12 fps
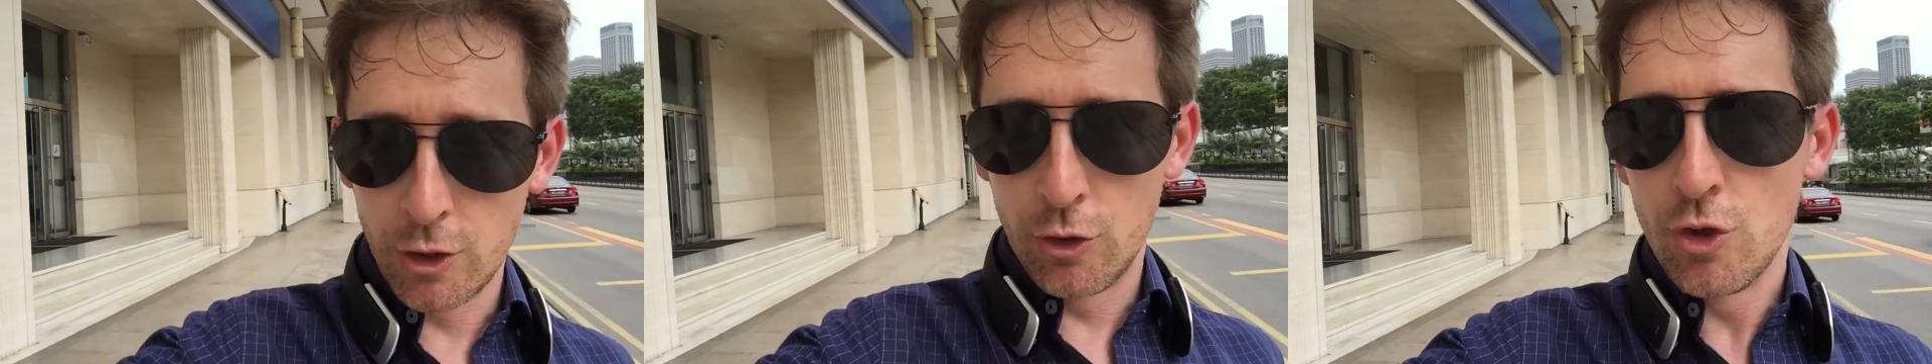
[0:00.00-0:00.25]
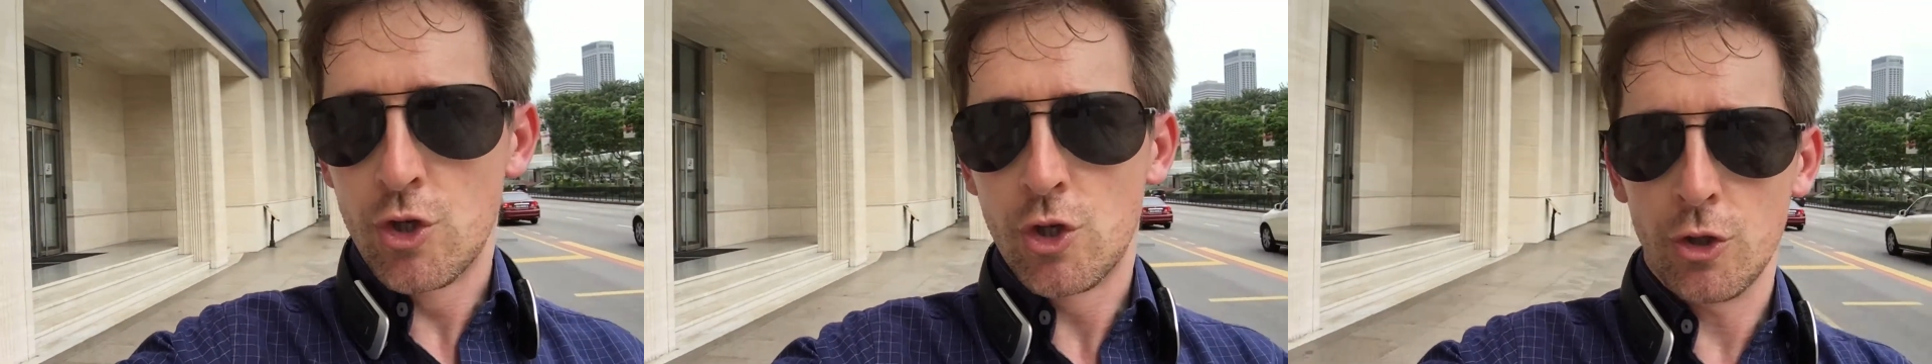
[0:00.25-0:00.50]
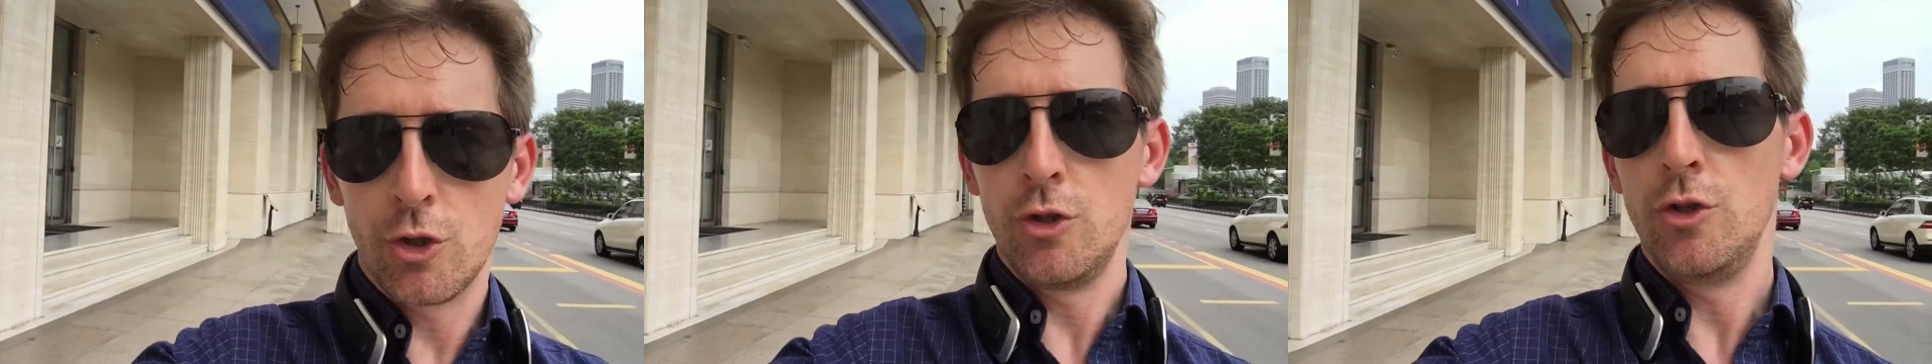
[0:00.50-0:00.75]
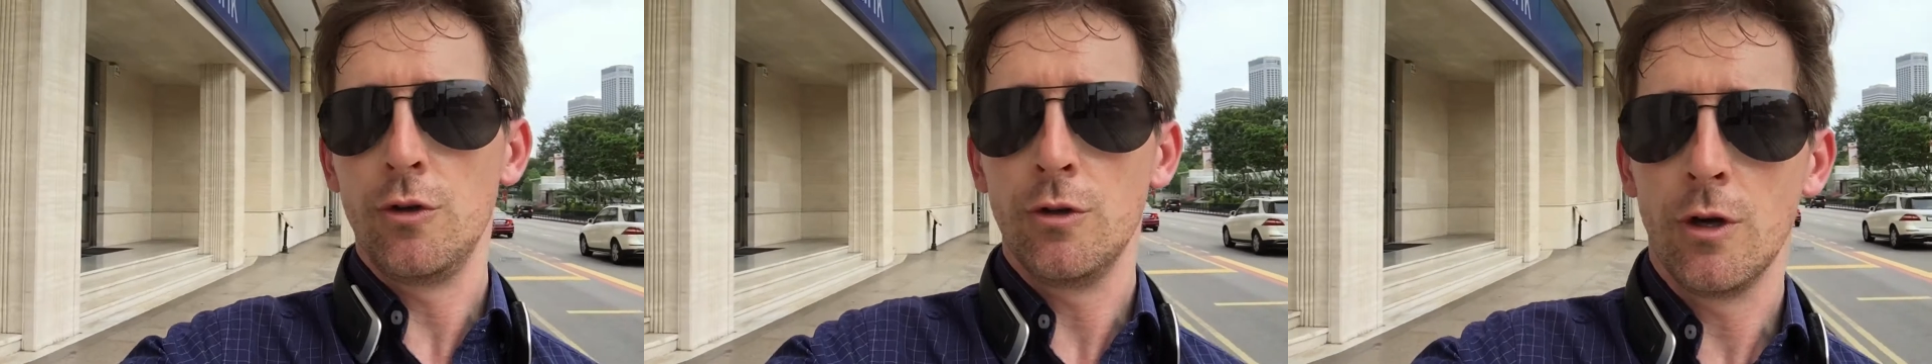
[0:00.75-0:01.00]
to show the
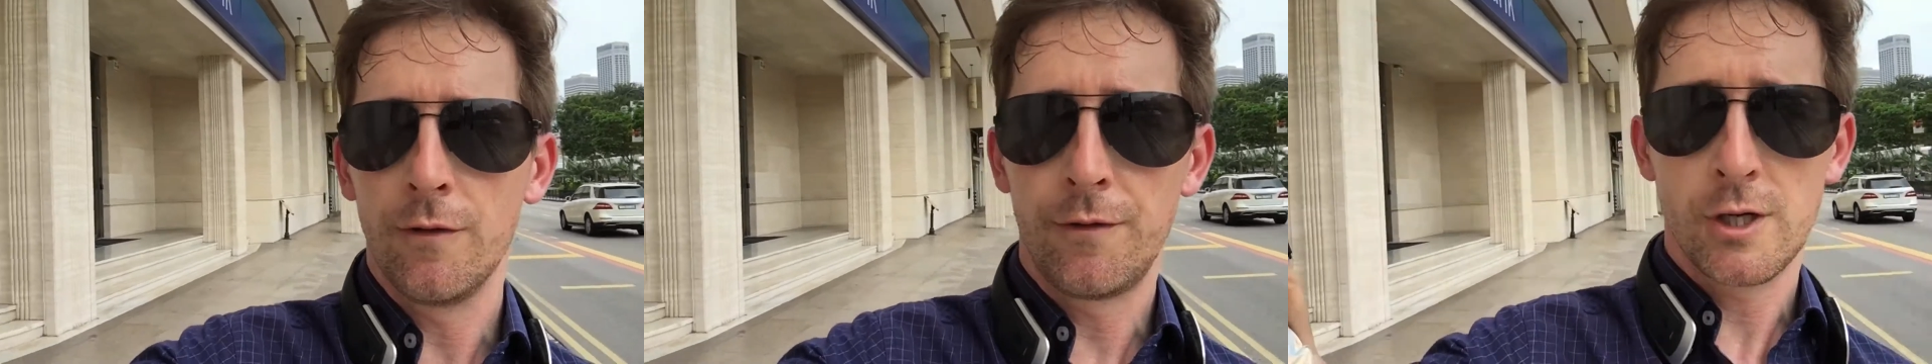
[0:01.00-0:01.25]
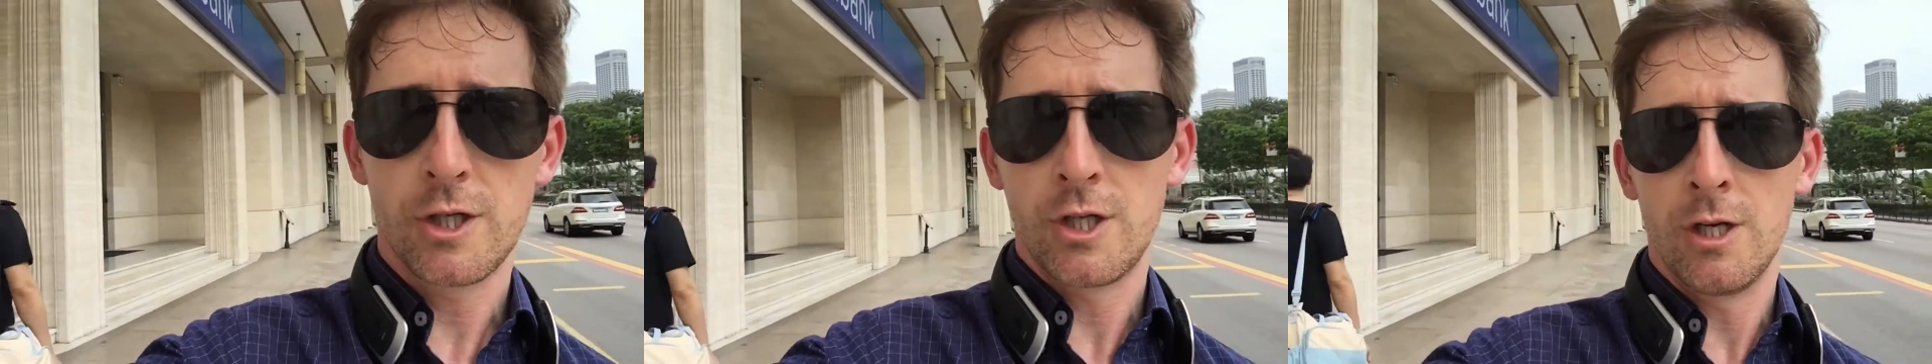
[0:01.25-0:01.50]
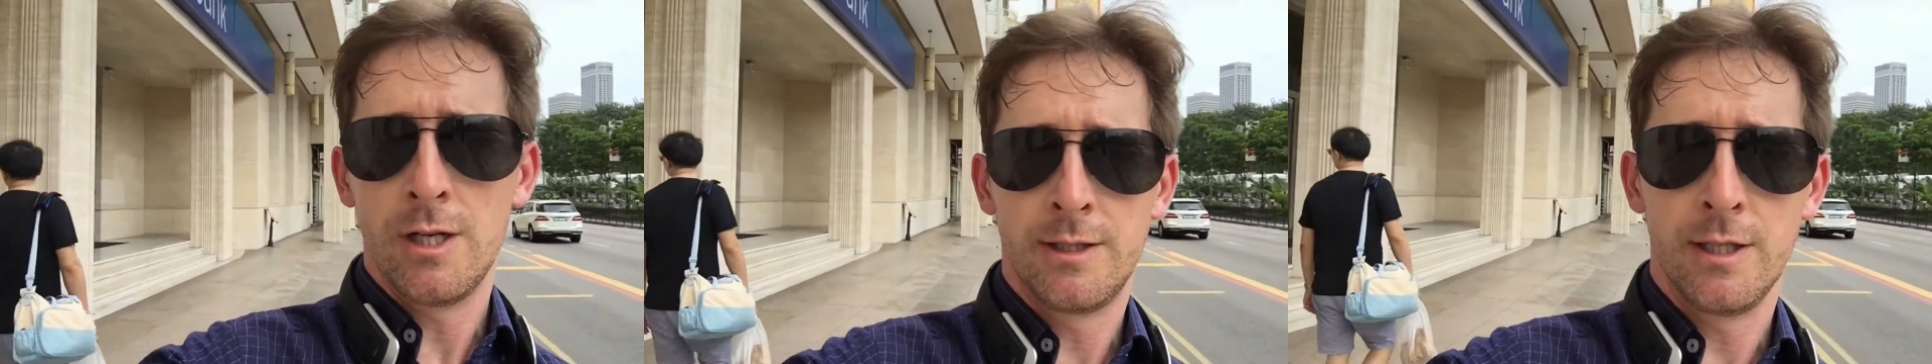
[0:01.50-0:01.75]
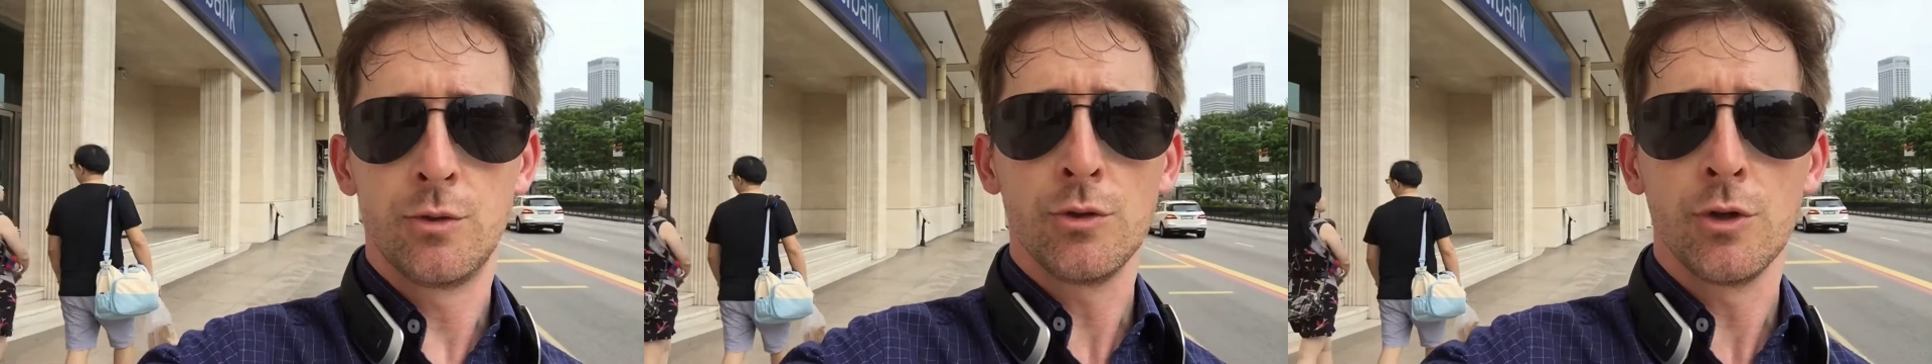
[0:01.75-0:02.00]
new
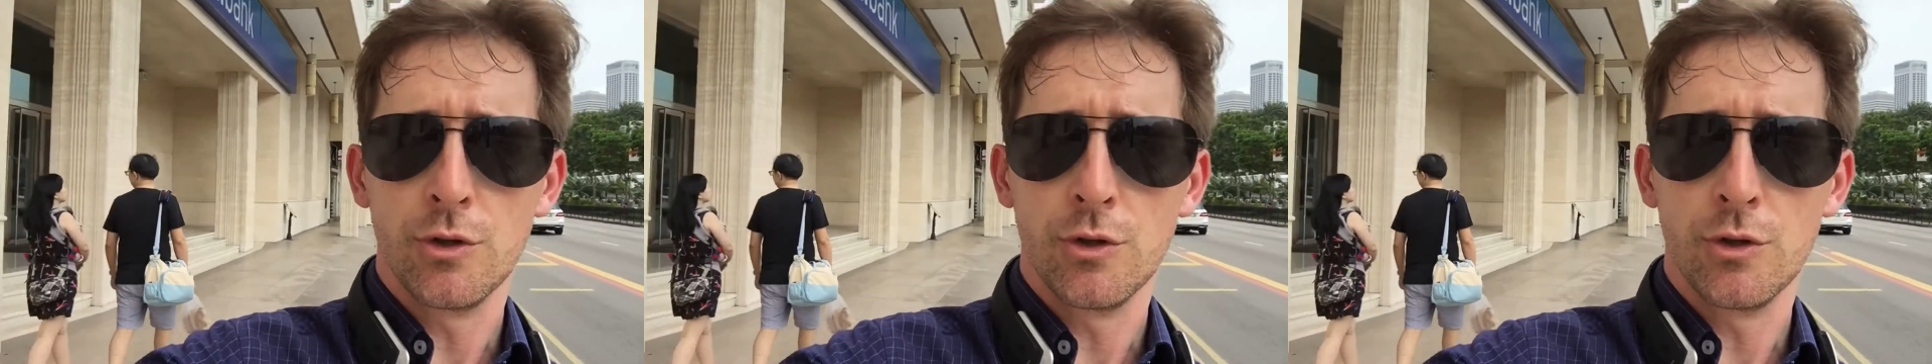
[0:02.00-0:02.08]
functionality to the